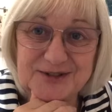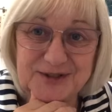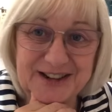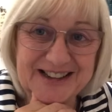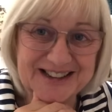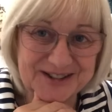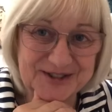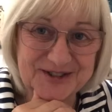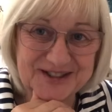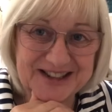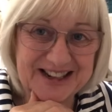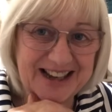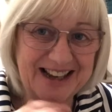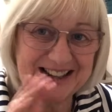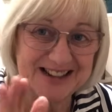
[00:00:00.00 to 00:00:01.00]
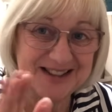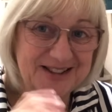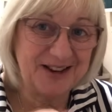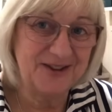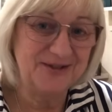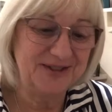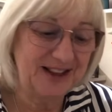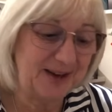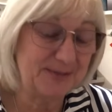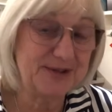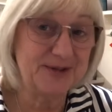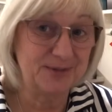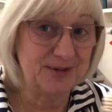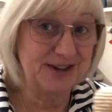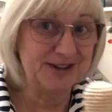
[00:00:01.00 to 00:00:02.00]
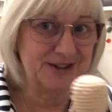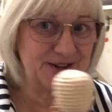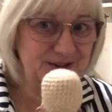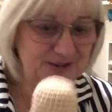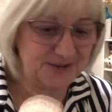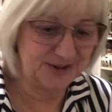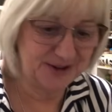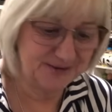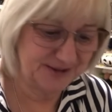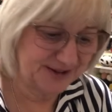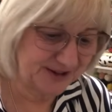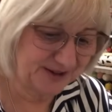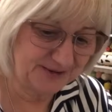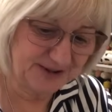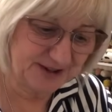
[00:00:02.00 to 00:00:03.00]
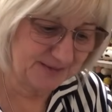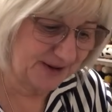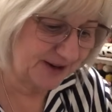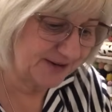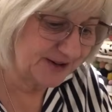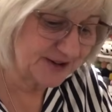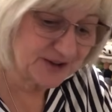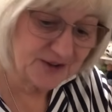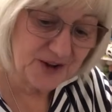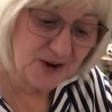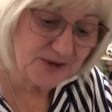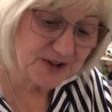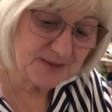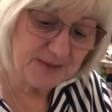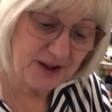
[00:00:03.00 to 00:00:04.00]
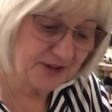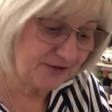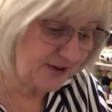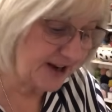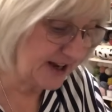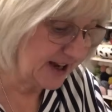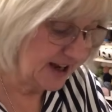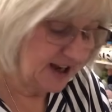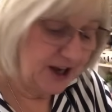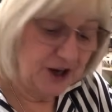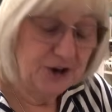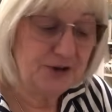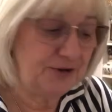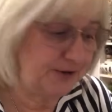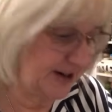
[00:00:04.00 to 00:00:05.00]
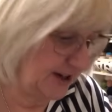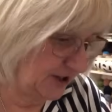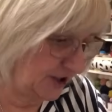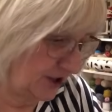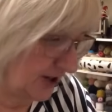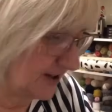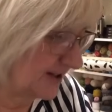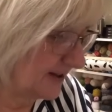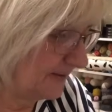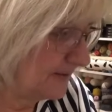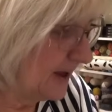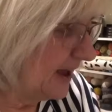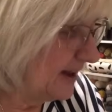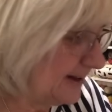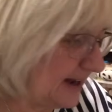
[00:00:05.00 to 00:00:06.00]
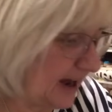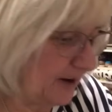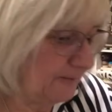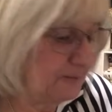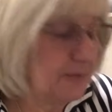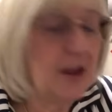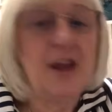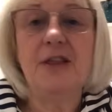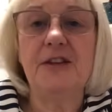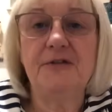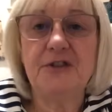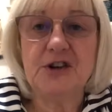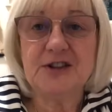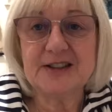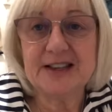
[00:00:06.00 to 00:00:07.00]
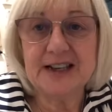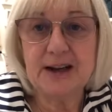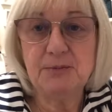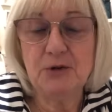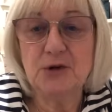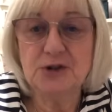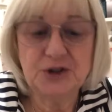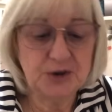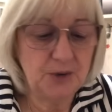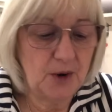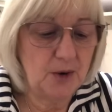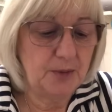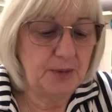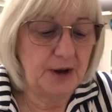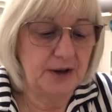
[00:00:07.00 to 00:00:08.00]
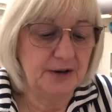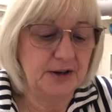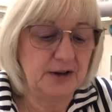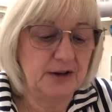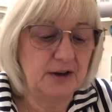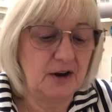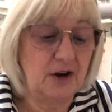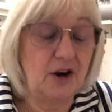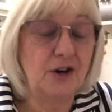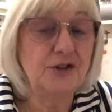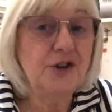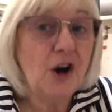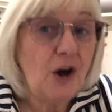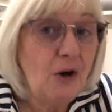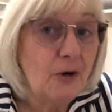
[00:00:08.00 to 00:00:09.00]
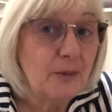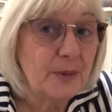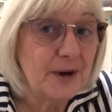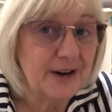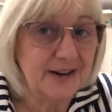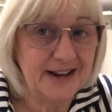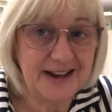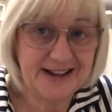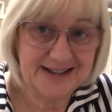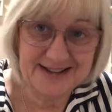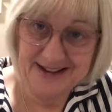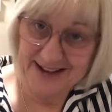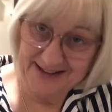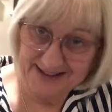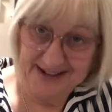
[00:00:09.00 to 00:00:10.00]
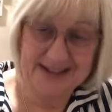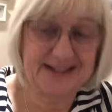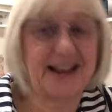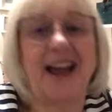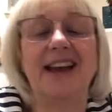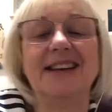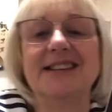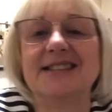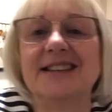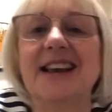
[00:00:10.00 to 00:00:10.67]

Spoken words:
really good today, so that's something to look forward to tomorrow. So those are my three creatures. Now, the first thing I'm going to open, or not open is in this case,